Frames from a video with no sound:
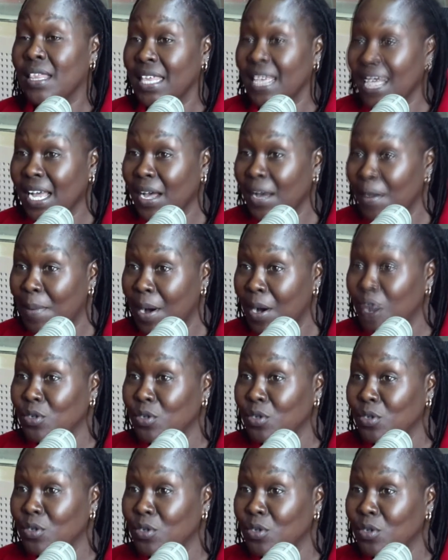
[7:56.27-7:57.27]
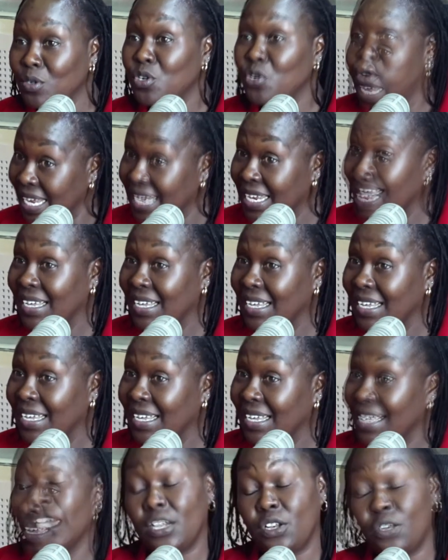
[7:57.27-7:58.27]
Think about retaining
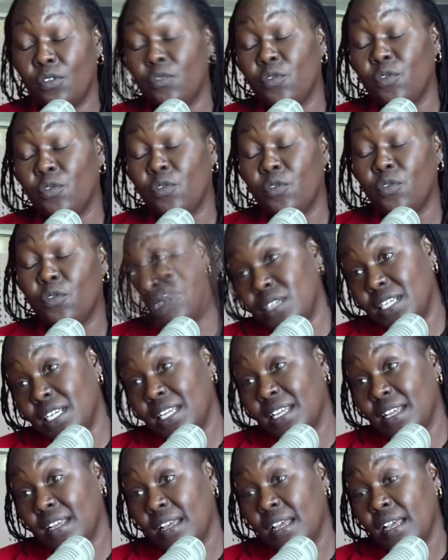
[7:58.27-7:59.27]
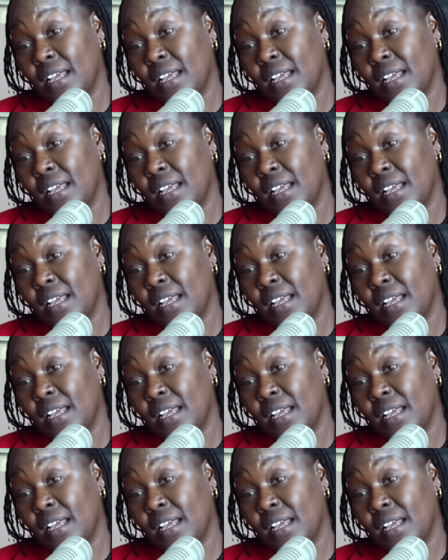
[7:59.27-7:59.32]
instead of recruiting.